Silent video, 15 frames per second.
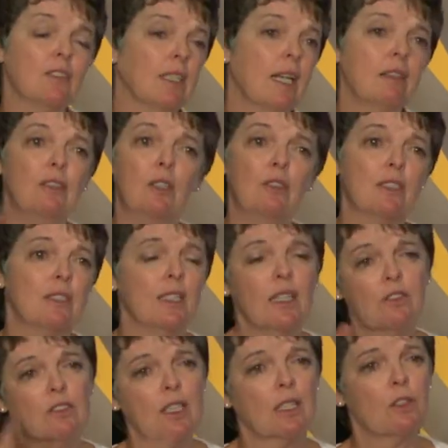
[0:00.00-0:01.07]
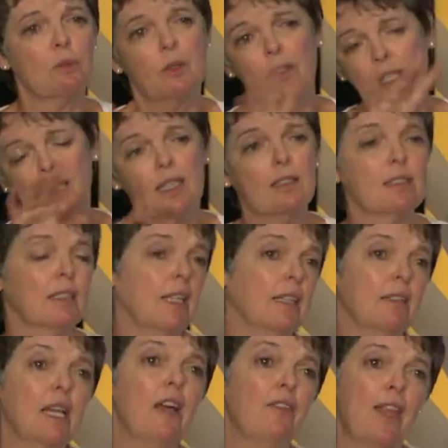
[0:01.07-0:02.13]
and I don't know, does he have sexual things? That,
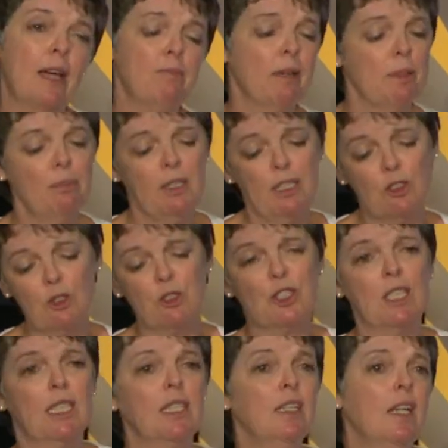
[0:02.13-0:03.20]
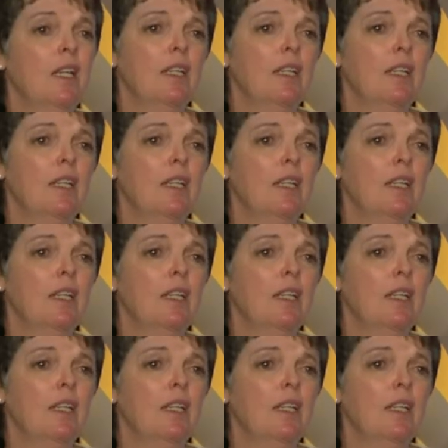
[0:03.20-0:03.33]
that might be interesting.